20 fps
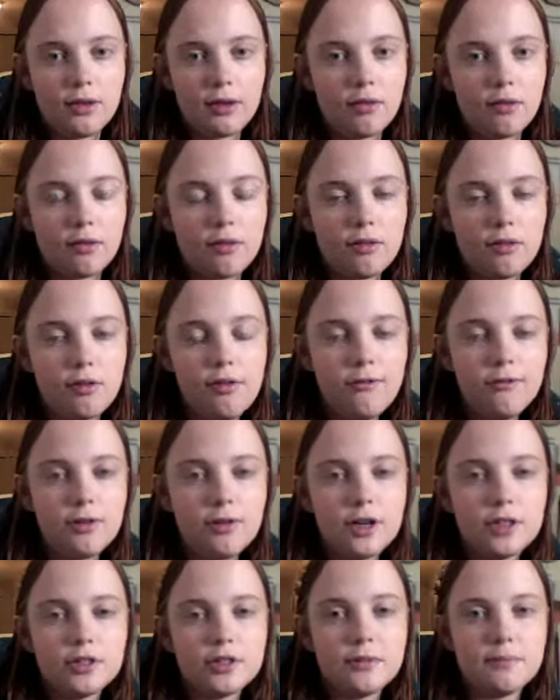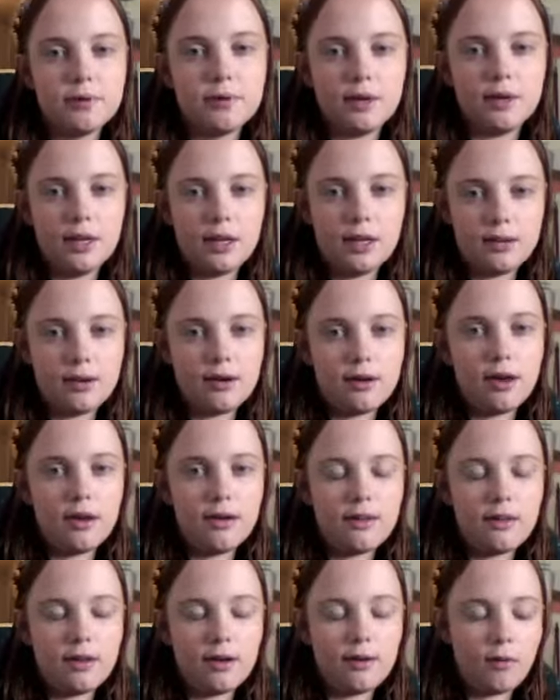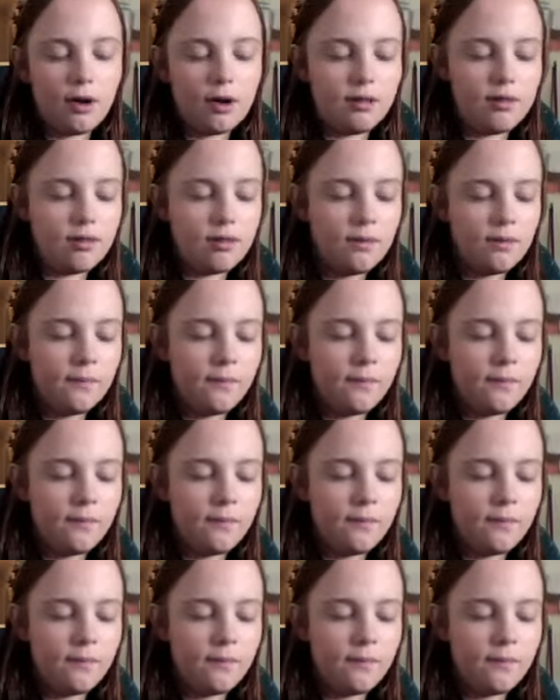it looked so fresh and pretty, and the nice thing was,